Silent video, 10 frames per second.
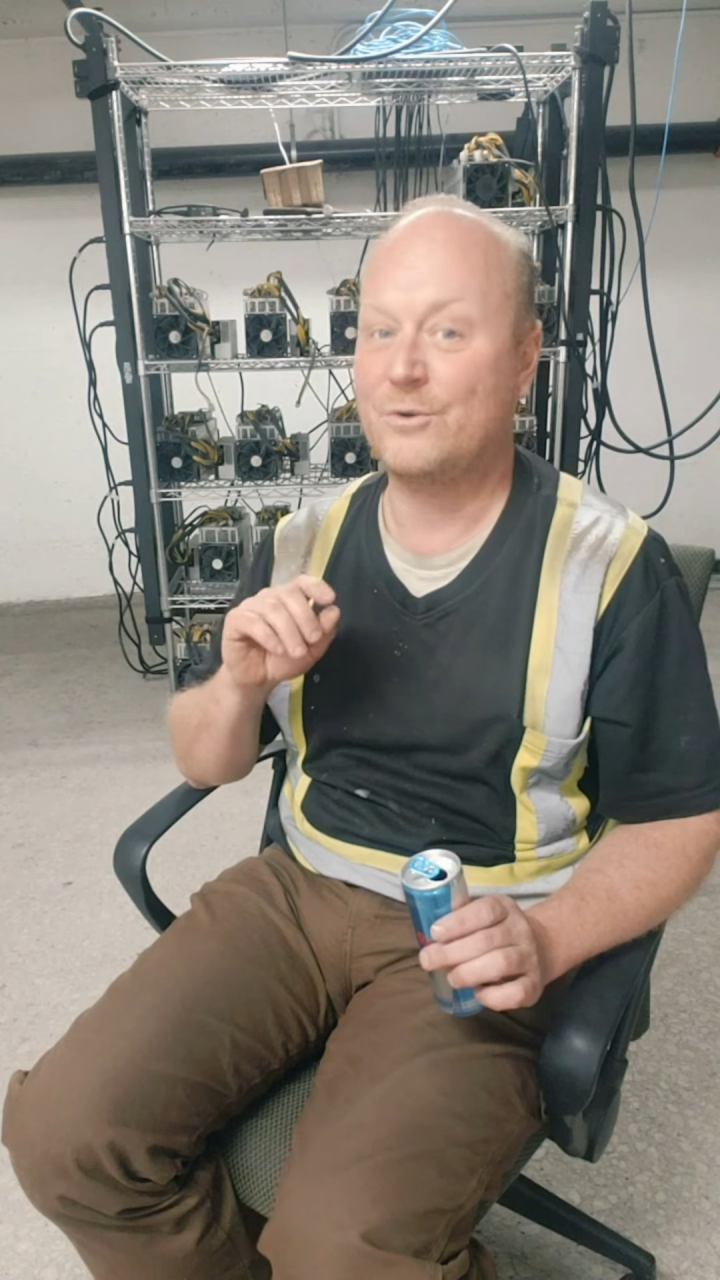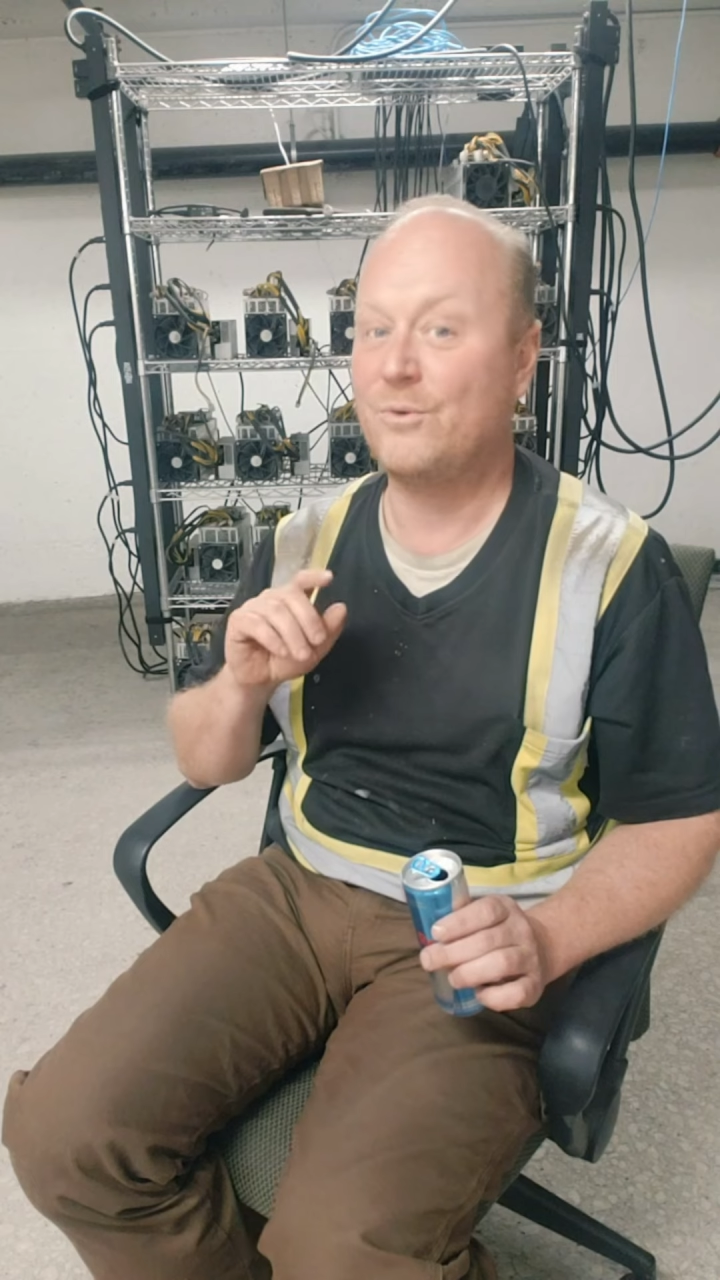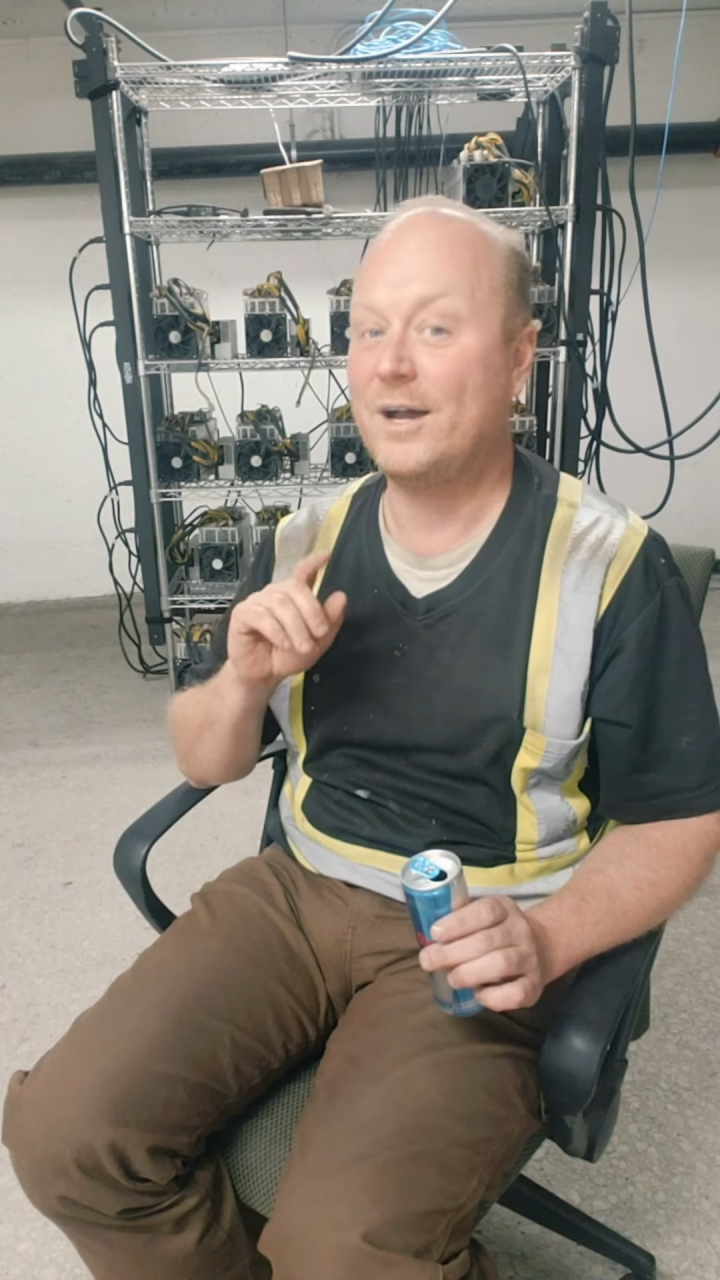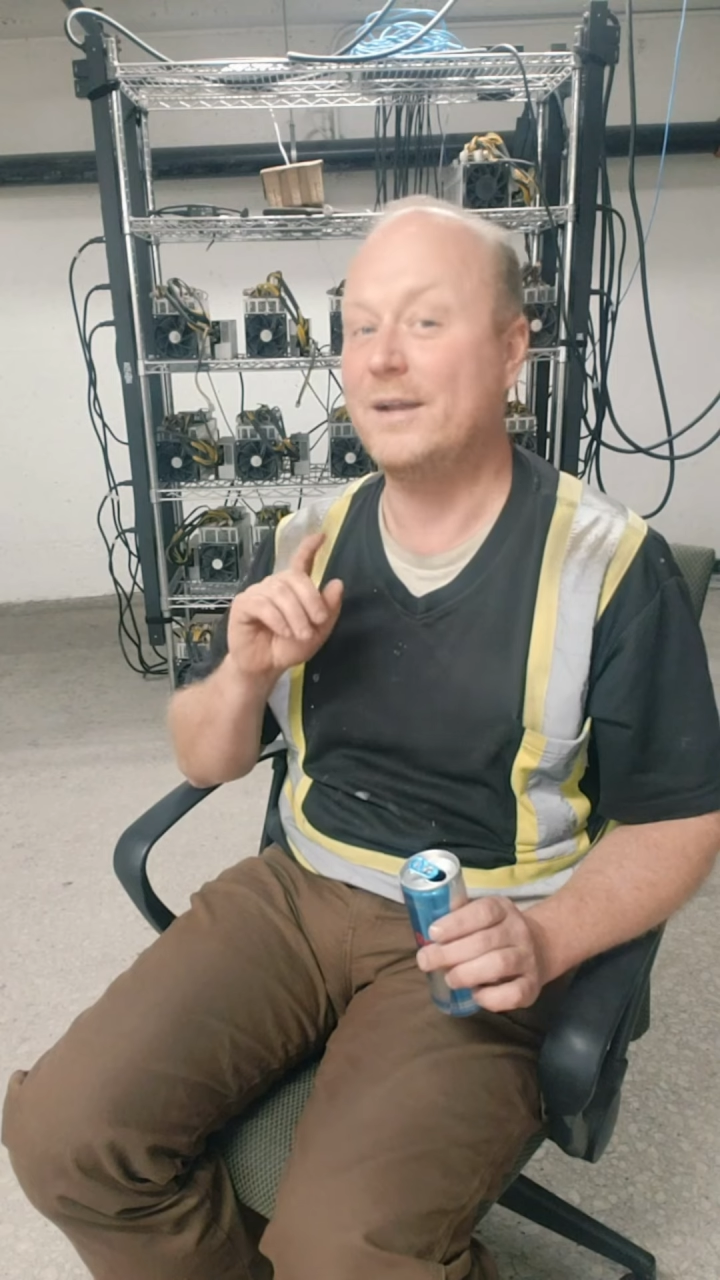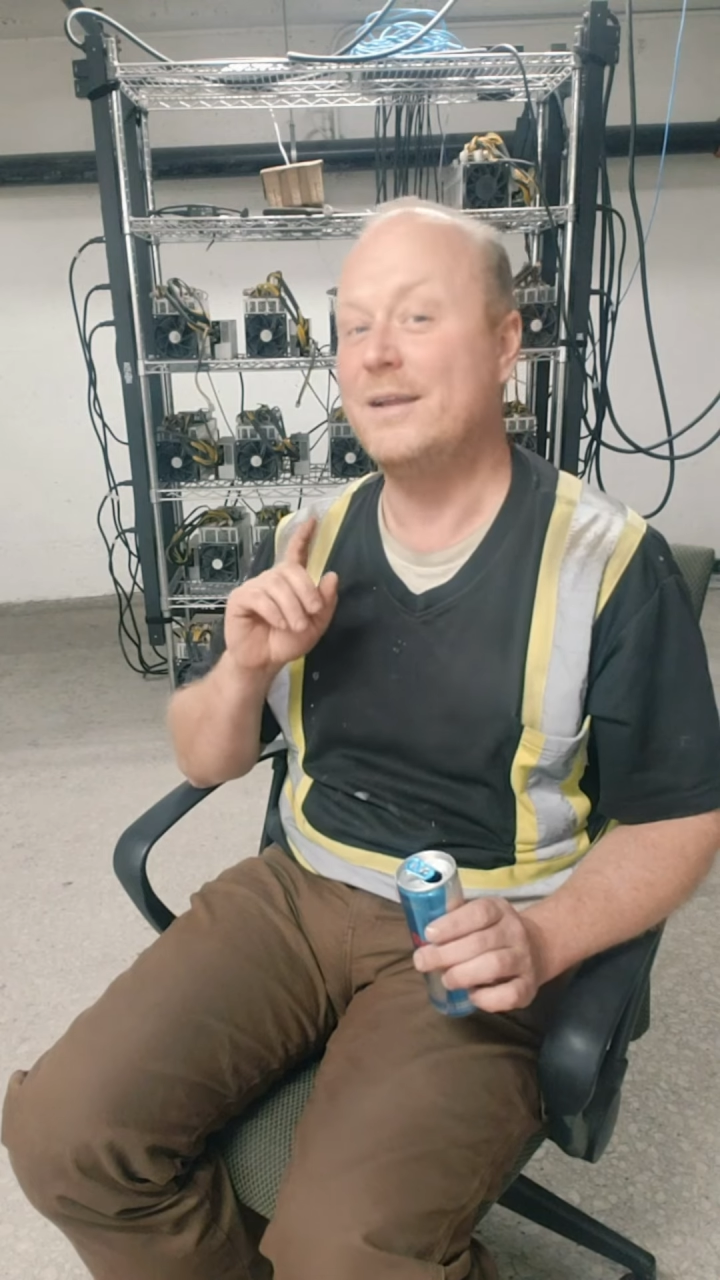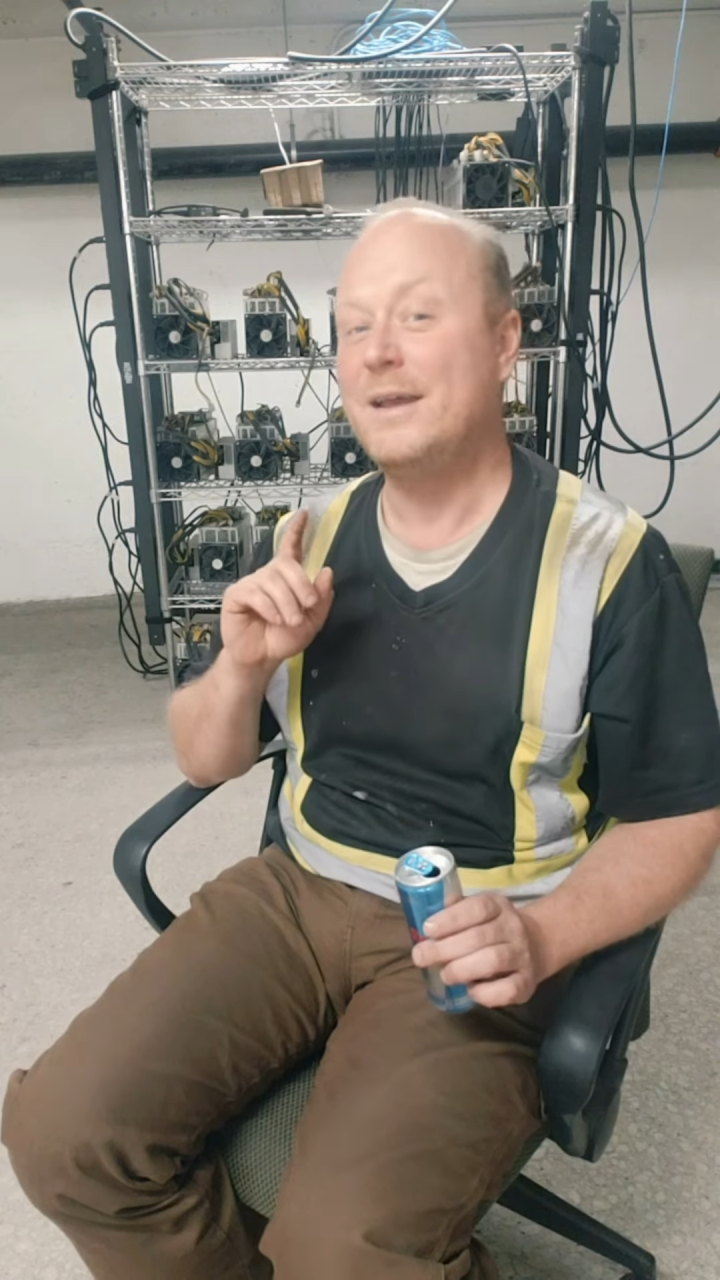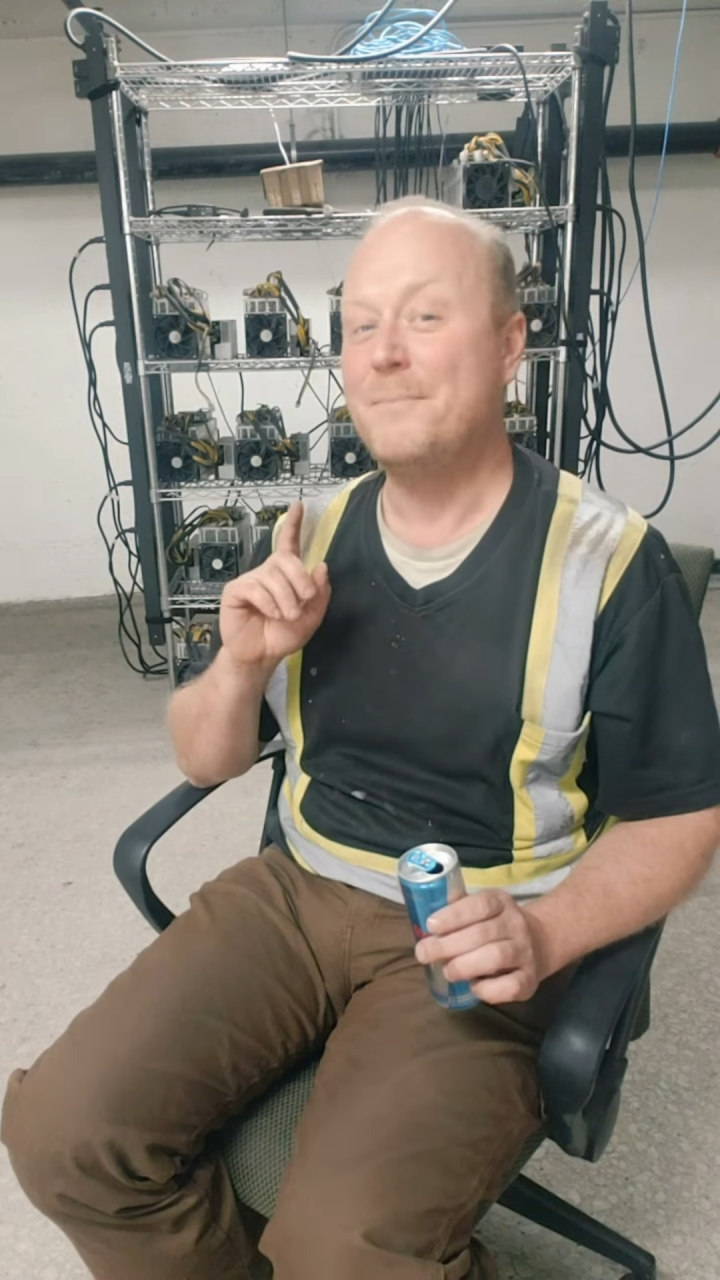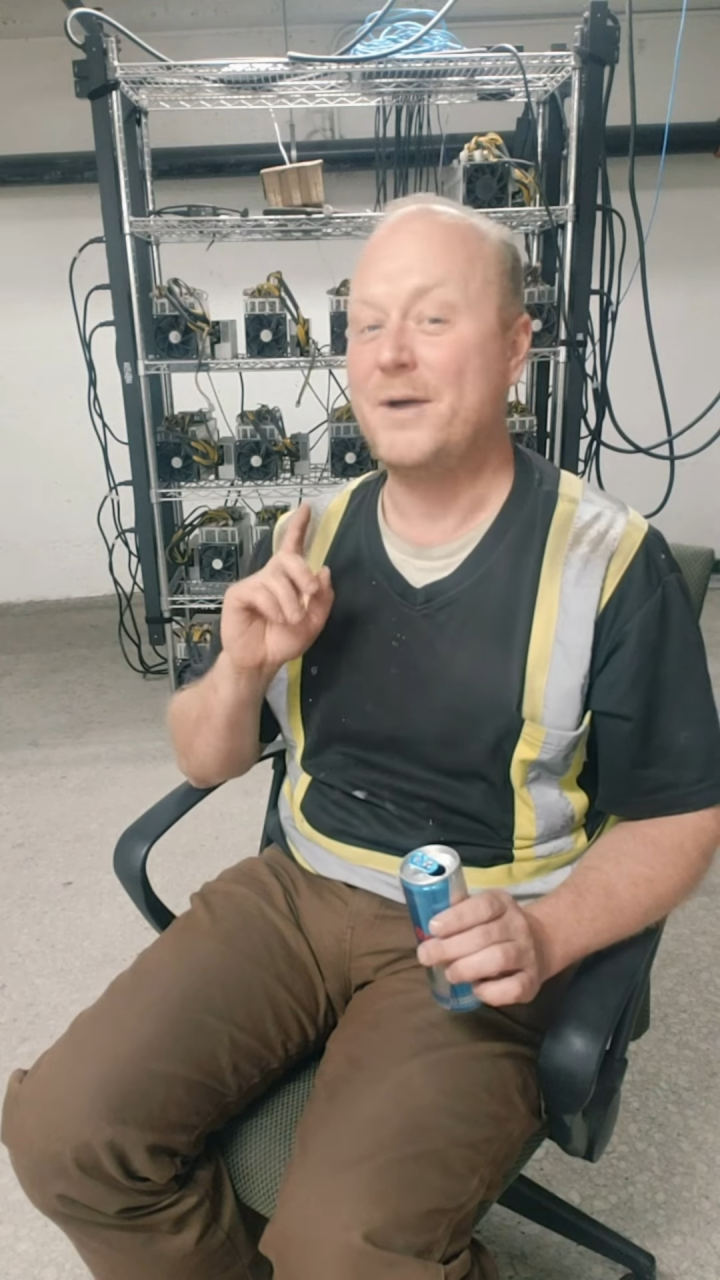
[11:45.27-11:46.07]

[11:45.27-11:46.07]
what.